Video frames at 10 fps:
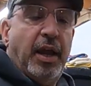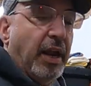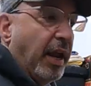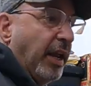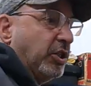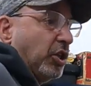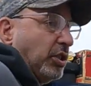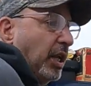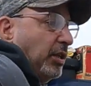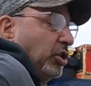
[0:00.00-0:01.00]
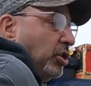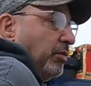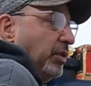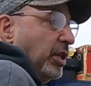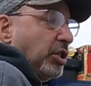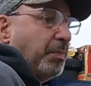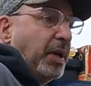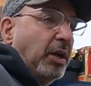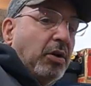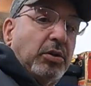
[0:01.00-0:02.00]
It just
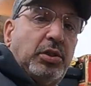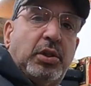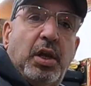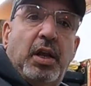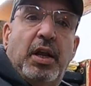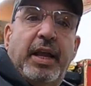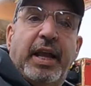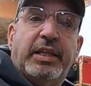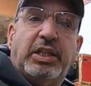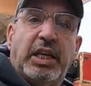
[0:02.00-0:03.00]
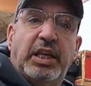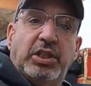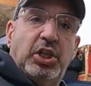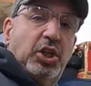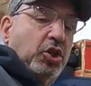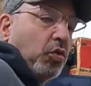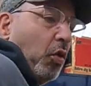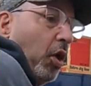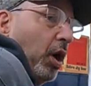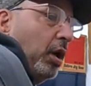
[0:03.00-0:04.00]
disappears. It's easy to
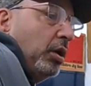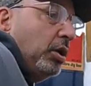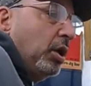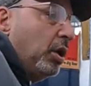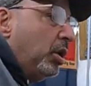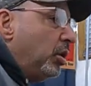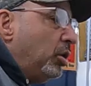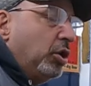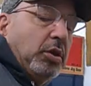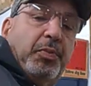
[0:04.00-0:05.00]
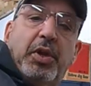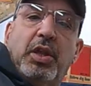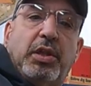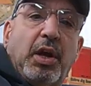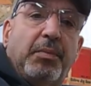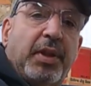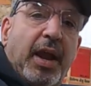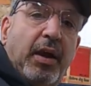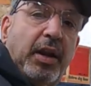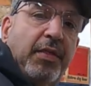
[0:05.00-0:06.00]
draw. You just put your thumb
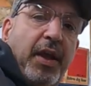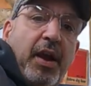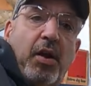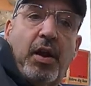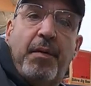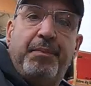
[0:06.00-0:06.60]
down in there